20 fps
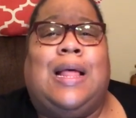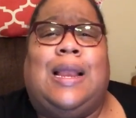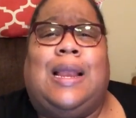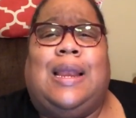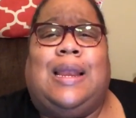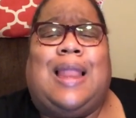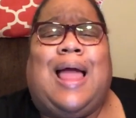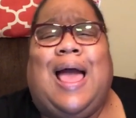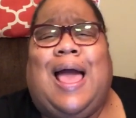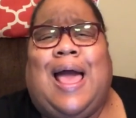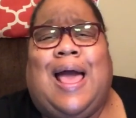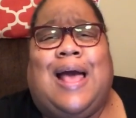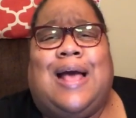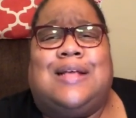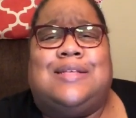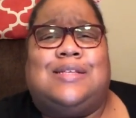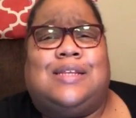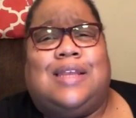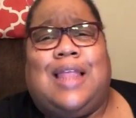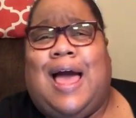
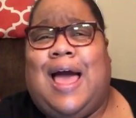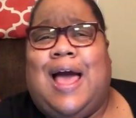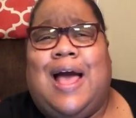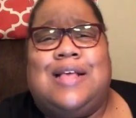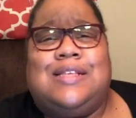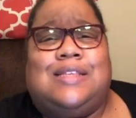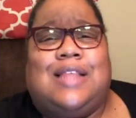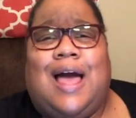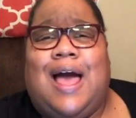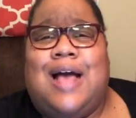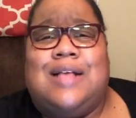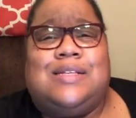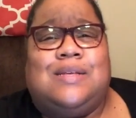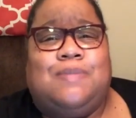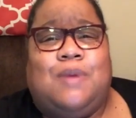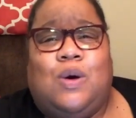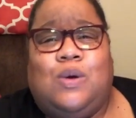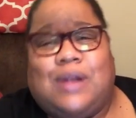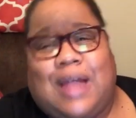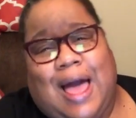Lies, lies, lies, and
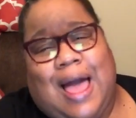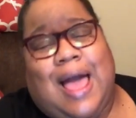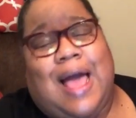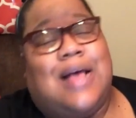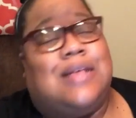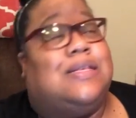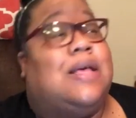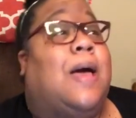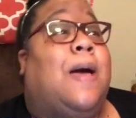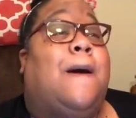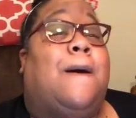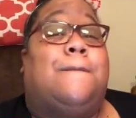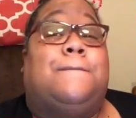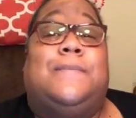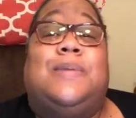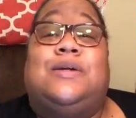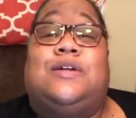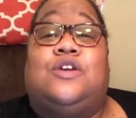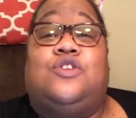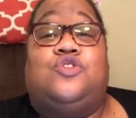more lies.
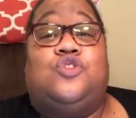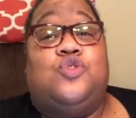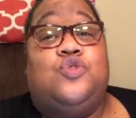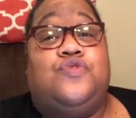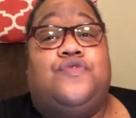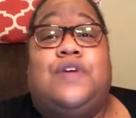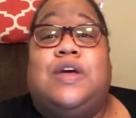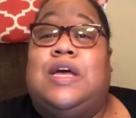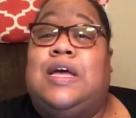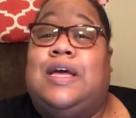But the truth,